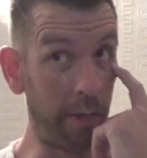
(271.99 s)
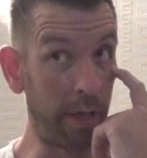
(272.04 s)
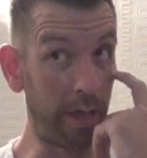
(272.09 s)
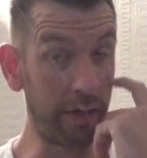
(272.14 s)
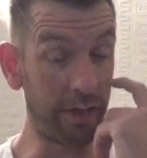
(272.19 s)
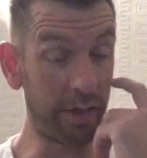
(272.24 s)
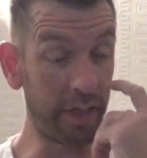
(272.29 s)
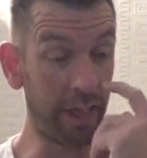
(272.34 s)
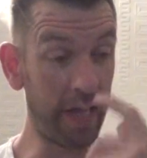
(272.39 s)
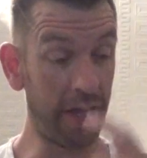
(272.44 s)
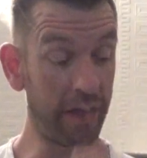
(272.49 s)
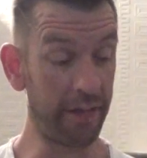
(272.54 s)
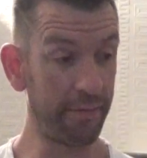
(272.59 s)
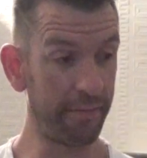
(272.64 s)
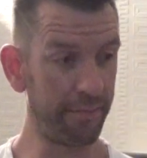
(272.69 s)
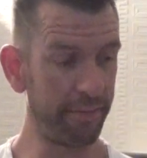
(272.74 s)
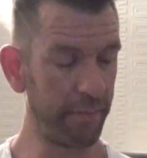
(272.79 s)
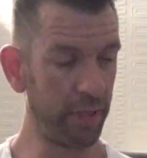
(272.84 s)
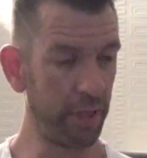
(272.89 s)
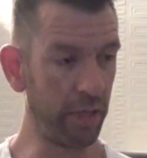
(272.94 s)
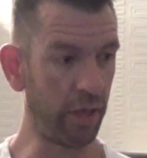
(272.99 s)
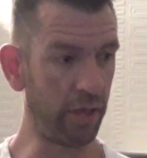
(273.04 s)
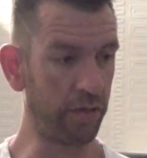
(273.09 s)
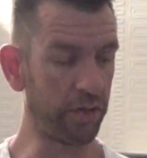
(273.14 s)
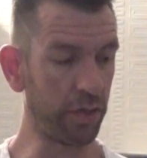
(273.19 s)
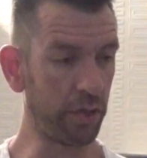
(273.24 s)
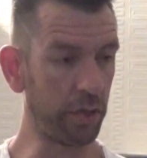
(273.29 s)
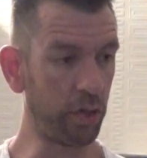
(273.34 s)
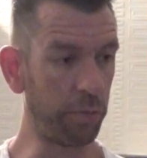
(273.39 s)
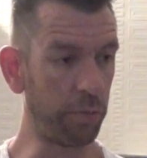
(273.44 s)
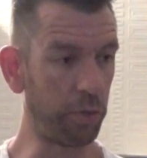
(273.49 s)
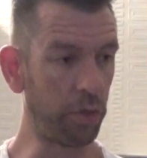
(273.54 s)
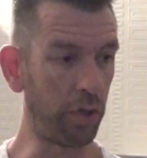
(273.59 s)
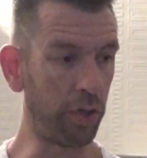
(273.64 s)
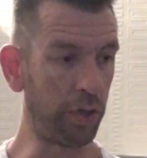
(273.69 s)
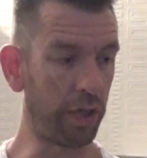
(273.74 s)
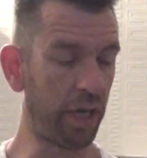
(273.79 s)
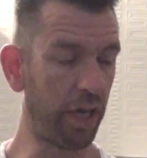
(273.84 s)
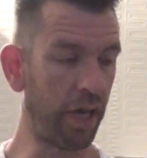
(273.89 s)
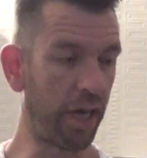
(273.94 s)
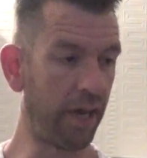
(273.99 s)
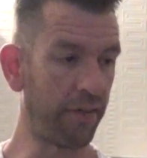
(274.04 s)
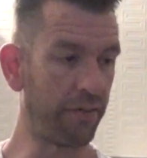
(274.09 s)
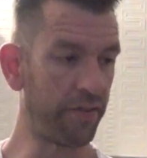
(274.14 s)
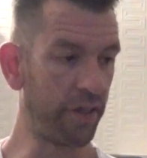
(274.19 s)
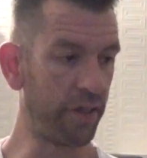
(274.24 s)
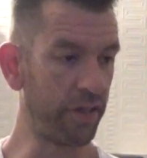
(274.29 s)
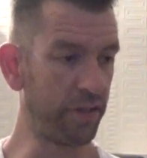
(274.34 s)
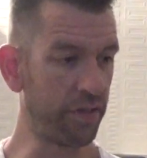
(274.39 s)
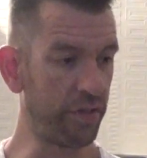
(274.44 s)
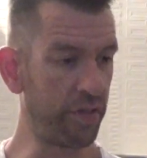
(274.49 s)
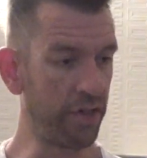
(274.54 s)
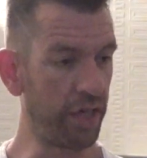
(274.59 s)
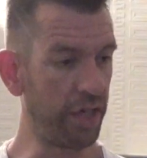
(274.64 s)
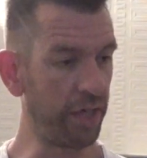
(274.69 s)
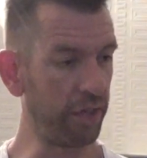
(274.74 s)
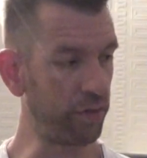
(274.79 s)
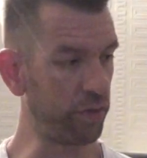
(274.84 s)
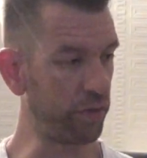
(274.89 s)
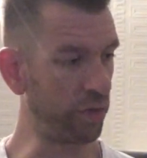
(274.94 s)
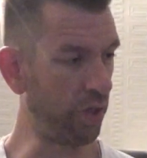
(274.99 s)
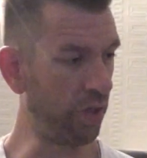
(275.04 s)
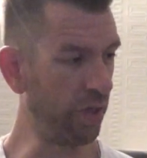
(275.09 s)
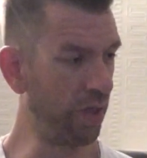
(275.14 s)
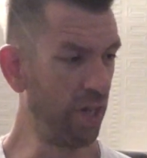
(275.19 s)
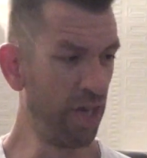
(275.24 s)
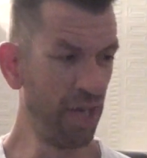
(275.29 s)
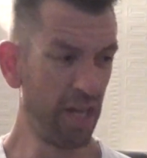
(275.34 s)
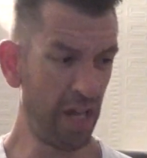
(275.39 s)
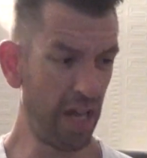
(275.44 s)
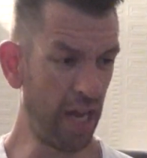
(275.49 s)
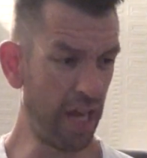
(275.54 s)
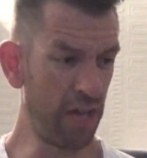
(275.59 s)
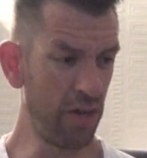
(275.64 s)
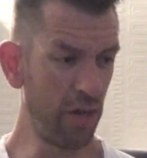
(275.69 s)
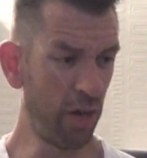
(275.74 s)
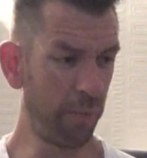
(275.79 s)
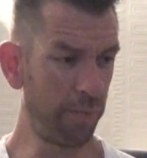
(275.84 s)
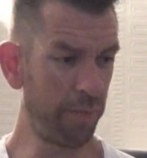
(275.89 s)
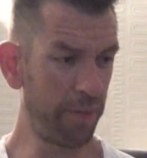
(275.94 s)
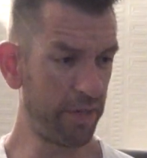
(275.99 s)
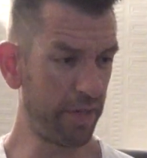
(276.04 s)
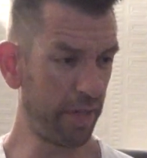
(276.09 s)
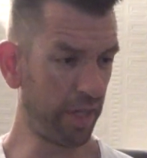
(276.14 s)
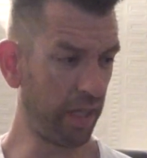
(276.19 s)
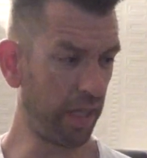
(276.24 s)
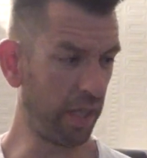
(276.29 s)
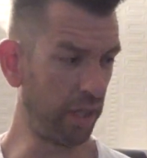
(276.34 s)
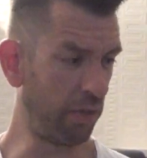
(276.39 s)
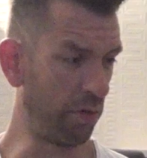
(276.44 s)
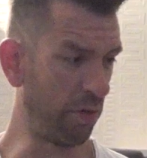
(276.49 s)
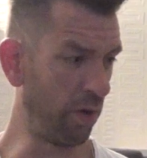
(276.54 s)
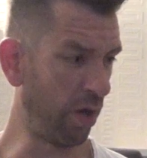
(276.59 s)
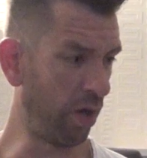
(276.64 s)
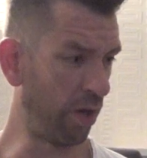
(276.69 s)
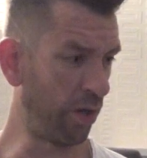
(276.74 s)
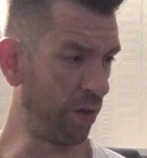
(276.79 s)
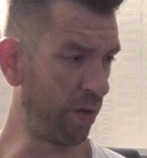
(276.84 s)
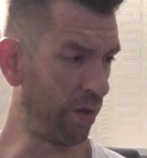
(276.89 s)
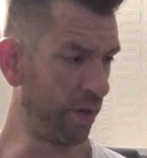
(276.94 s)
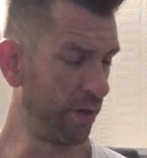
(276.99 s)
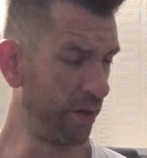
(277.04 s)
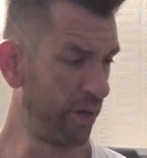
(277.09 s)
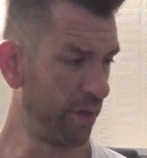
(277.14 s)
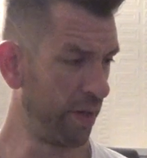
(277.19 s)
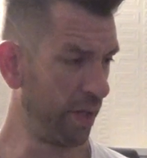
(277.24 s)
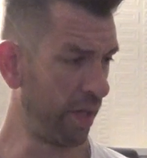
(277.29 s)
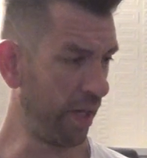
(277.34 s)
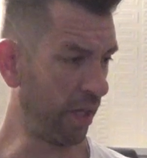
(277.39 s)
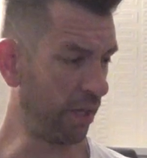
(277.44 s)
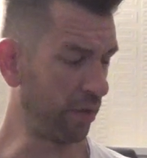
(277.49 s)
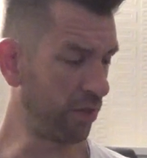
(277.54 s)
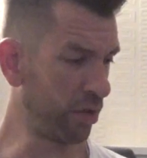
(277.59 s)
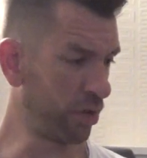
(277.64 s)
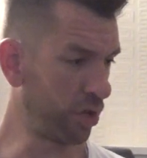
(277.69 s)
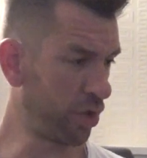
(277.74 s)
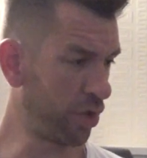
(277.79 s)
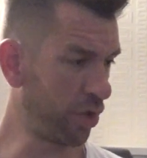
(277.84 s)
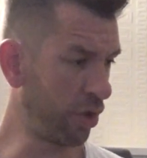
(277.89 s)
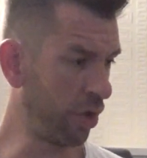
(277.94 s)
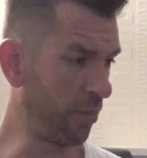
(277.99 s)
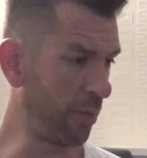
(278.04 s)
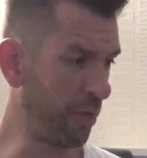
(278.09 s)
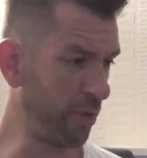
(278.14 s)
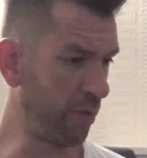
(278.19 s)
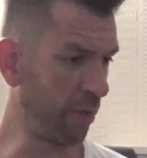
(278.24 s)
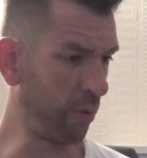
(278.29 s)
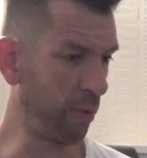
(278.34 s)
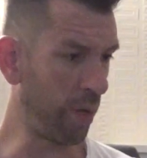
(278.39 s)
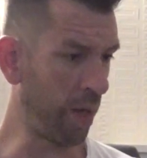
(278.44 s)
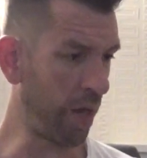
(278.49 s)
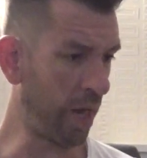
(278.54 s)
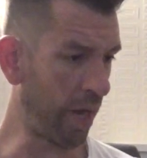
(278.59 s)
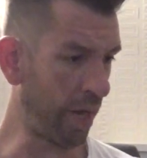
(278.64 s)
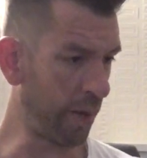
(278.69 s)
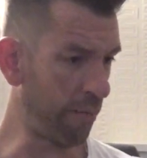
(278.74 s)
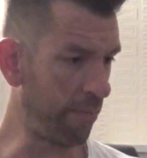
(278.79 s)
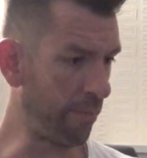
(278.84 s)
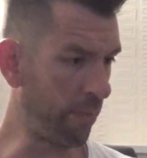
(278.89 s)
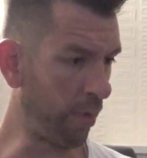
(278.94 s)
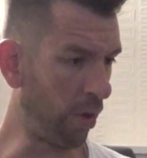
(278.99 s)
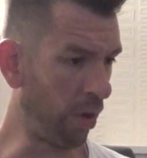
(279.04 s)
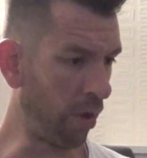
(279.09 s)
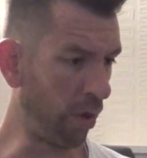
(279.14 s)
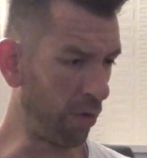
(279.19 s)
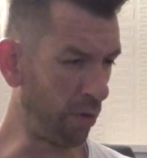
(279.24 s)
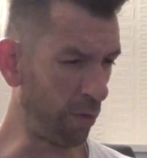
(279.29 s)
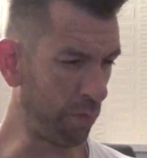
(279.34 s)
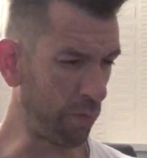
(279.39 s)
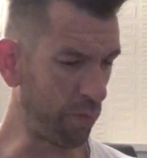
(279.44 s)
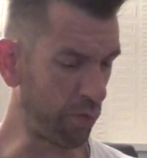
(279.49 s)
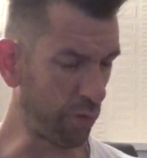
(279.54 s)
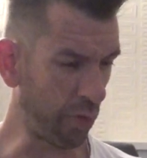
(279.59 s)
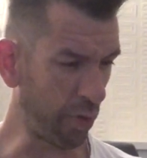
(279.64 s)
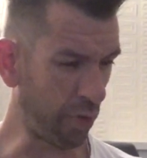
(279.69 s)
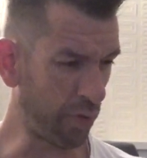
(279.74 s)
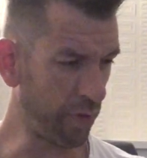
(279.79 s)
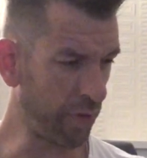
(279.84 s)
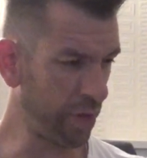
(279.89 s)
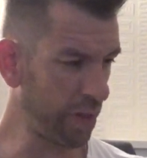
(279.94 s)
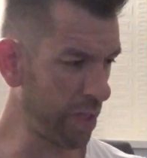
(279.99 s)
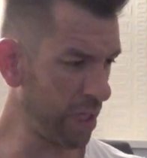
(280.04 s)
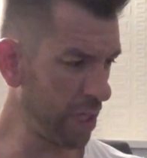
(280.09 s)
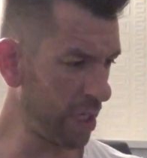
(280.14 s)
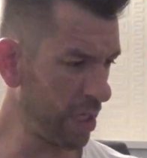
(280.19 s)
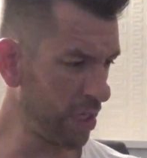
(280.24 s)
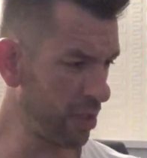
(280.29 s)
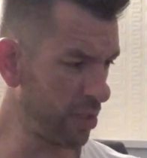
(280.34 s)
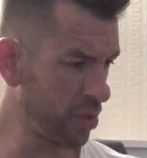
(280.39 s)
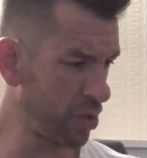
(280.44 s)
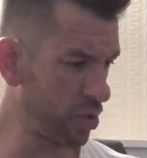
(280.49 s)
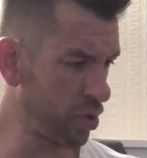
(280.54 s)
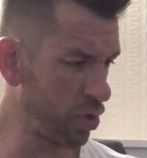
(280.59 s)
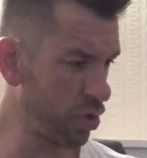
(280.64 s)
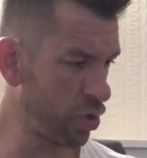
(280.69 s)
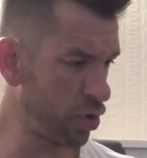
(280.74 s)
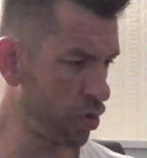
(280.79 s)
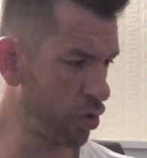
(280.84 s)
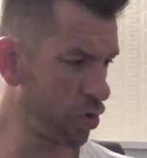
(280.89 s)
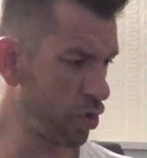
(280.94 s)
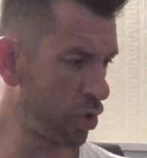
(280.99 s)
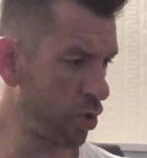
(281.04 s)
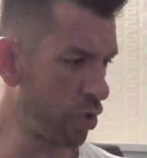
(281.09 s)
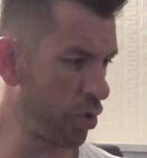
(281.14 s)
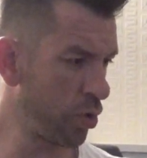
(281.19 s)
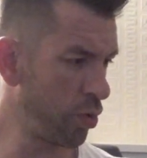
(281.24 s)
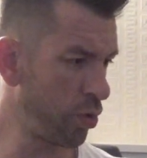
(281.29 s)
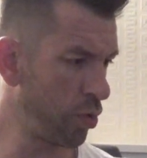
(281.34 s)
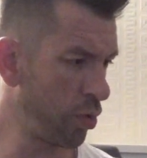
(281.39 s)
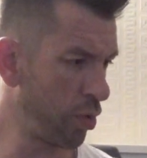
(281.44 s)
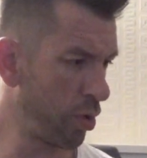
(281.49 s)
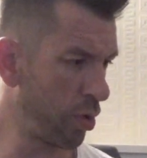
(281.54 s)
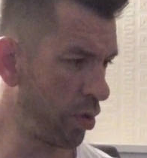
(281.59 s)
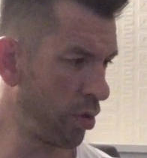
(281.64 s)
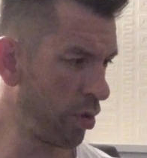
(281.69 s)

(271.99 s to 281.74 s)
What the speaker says: as I get, as I come along, get half-decent deals. So in no particular order, I'll just show them in the way I bought them. So these two,